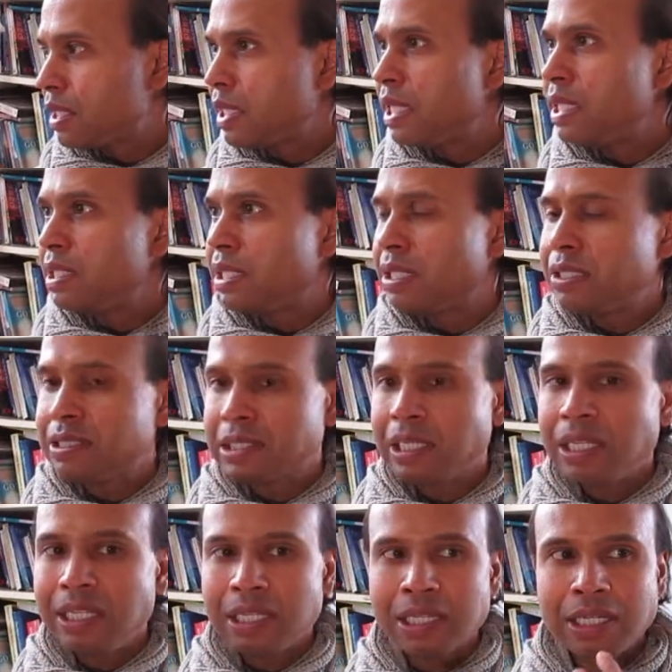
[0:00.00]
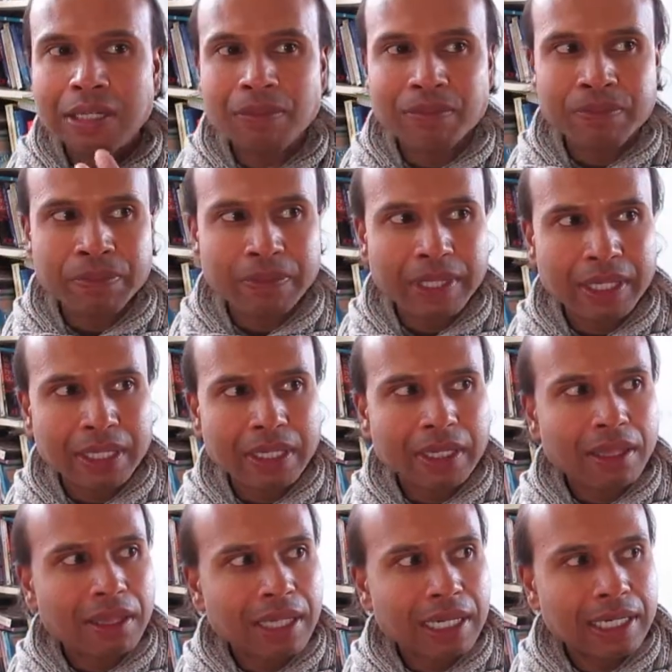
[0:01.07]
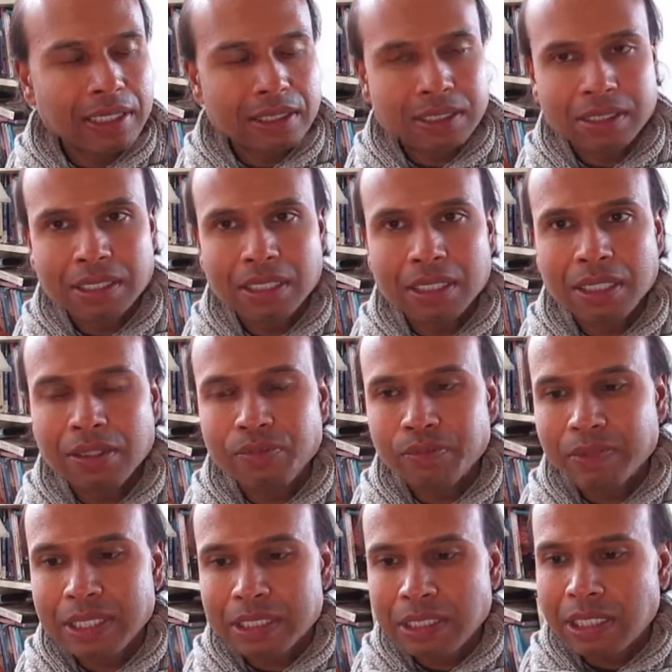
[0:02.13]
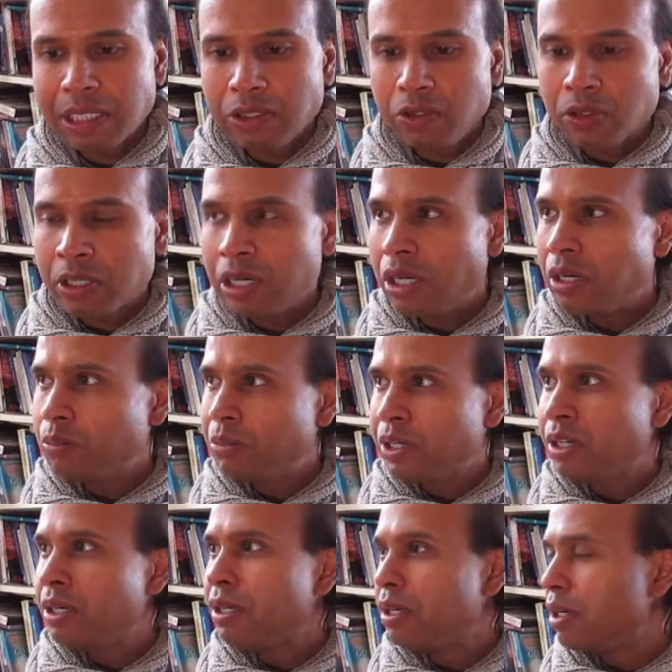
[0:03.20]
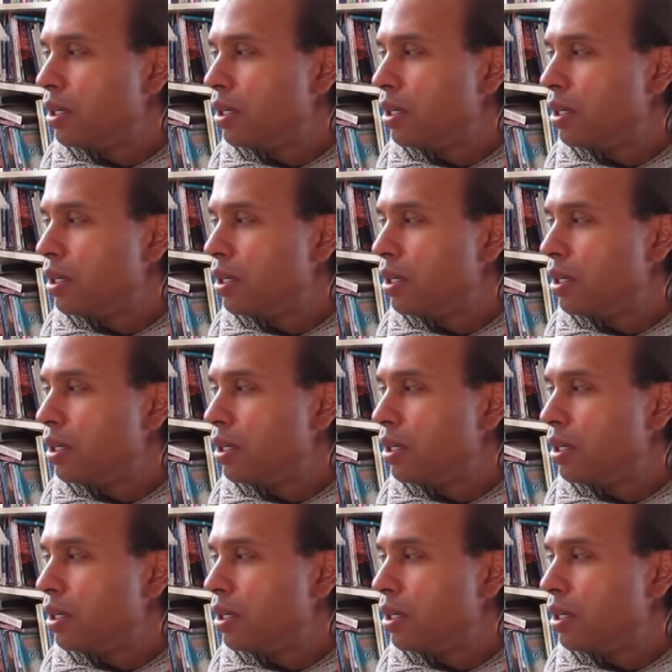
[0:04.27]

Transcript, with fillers: And then it can suddenly come that uh, it's like your karma,